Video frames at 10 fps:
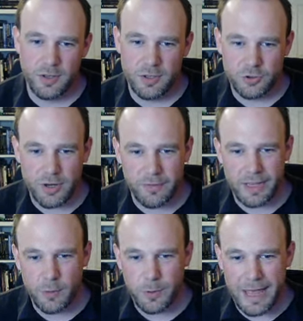
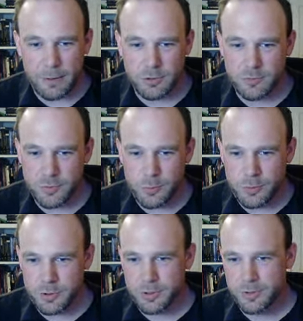traveling without a
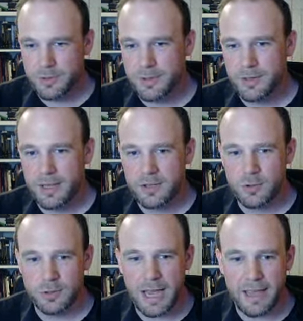route is
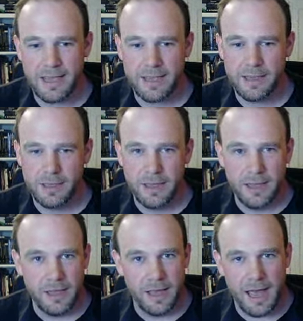called hiking.
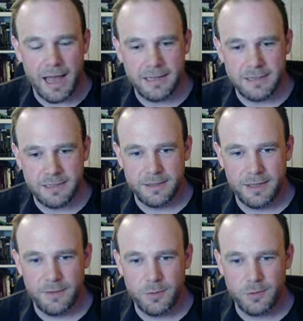And
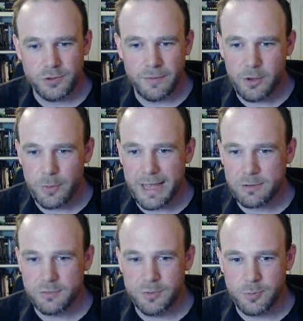if you're traveling without
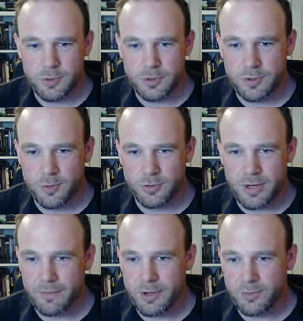a route or
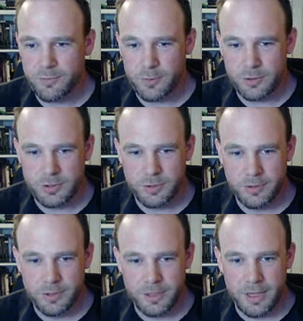traveling on foot,
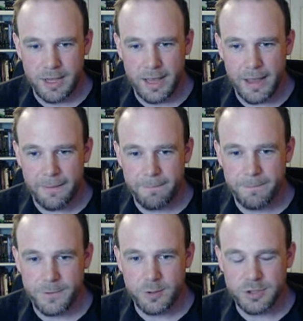um,
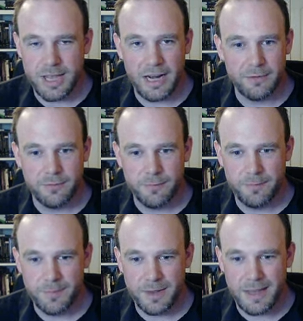you're just kind of
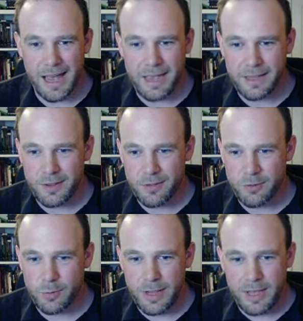hiking through.